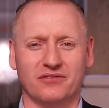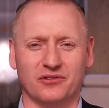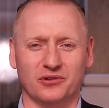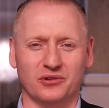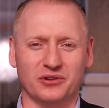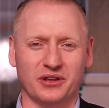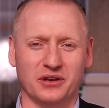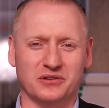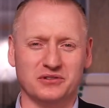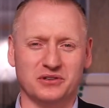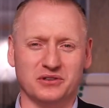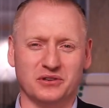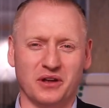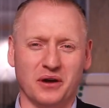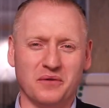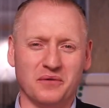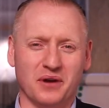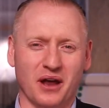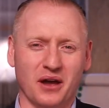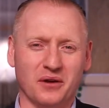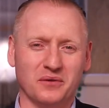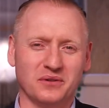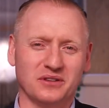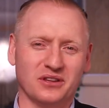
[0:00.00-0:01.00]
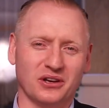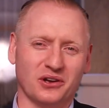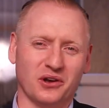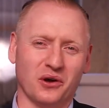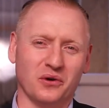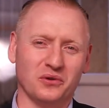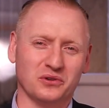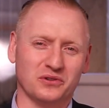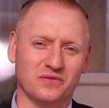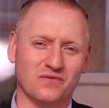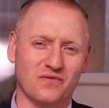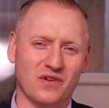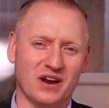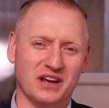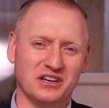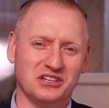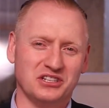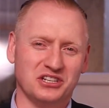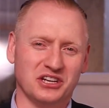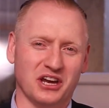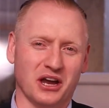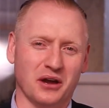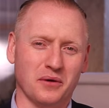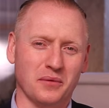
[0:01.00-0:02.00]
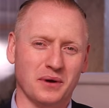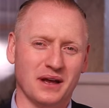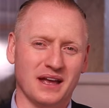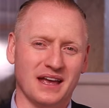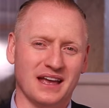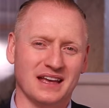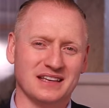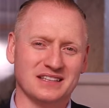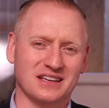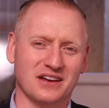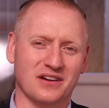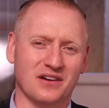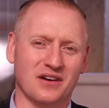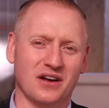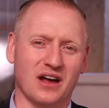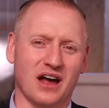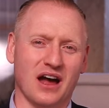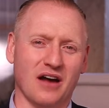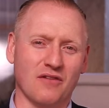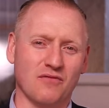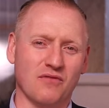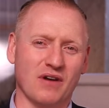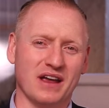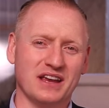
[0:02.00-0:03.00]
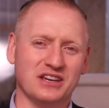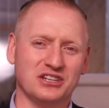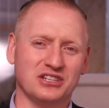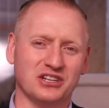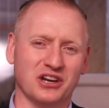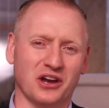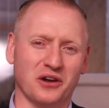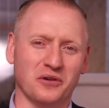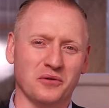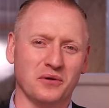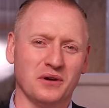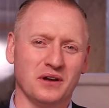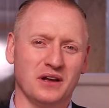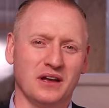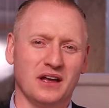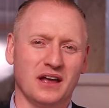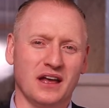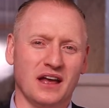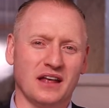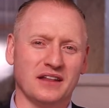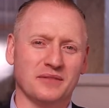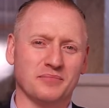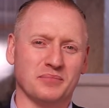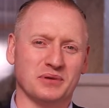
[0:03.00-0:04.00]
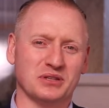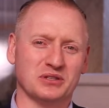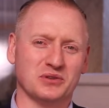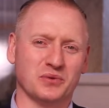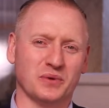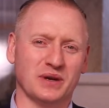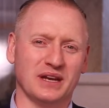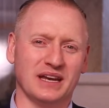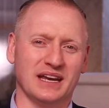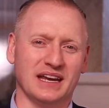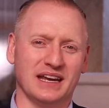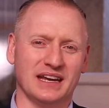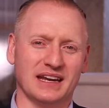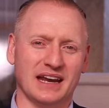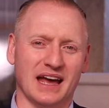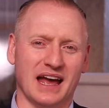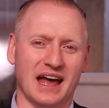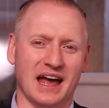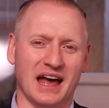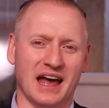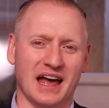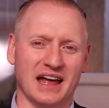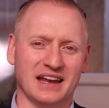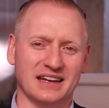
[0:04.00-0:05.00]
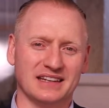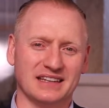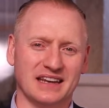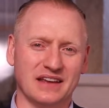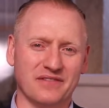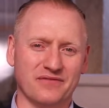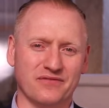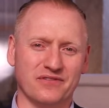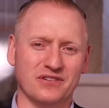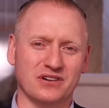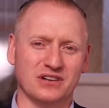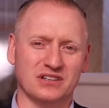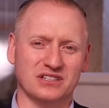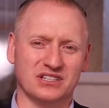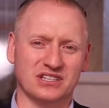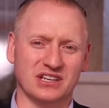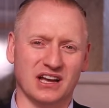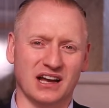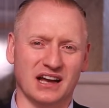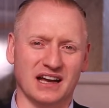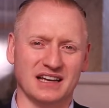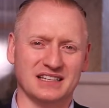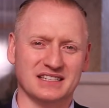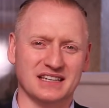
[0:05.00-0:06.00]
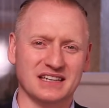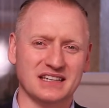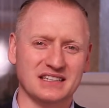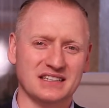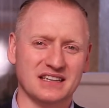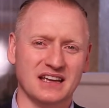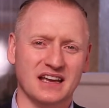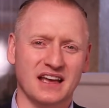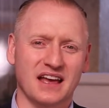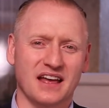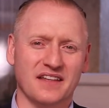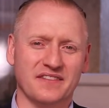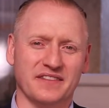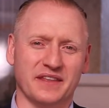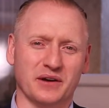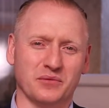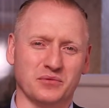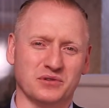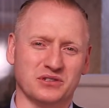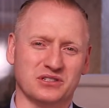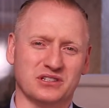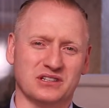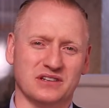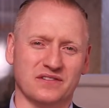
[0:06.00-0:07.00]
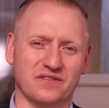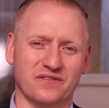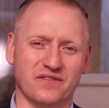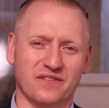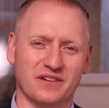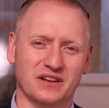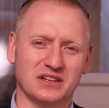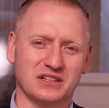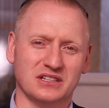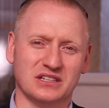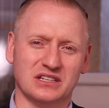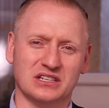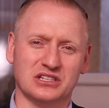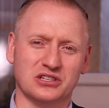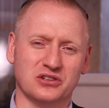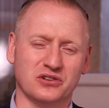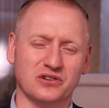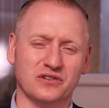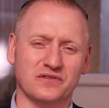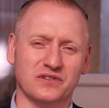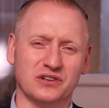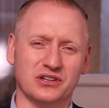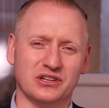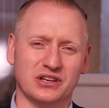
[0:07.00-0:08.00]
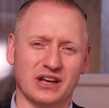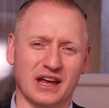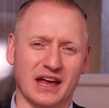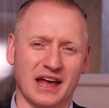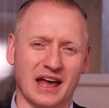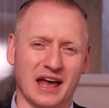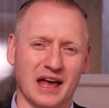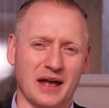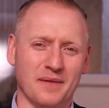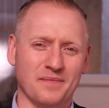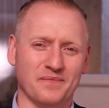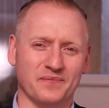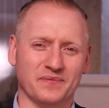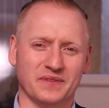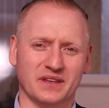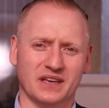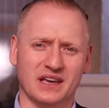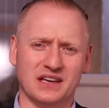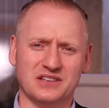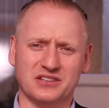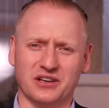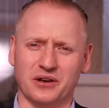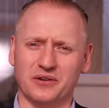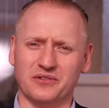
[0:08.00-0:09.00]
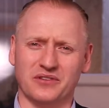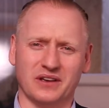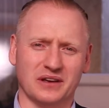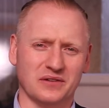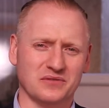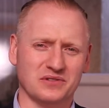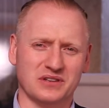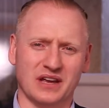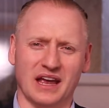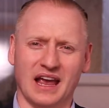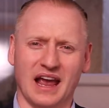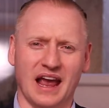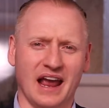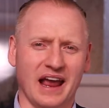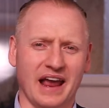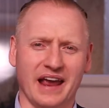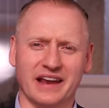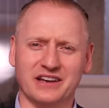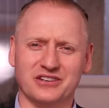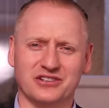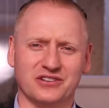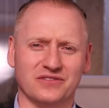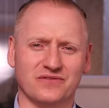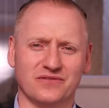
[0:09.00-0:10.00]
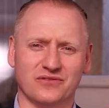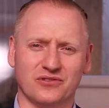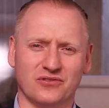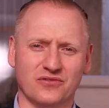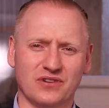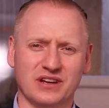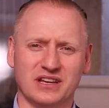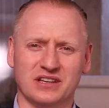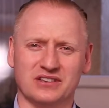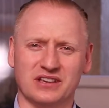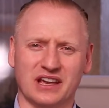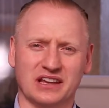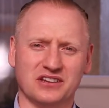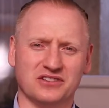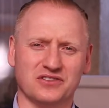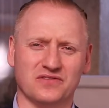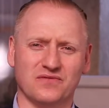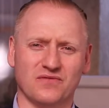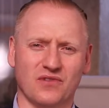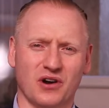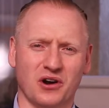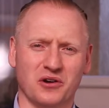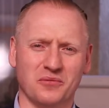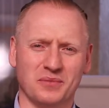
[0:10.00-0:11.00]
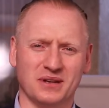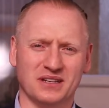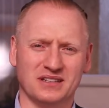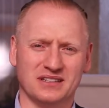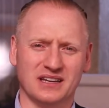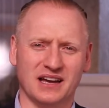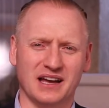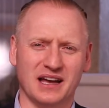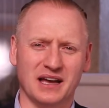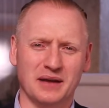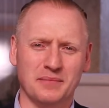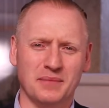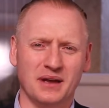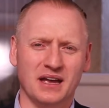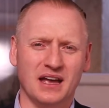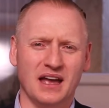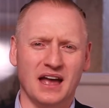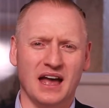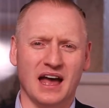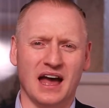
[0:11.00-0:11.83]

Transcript: for all those who don't know, the golden ratio is a ratio between different sizes that was discovered years ago. I think it was ancient Greeks, ancient Roman time,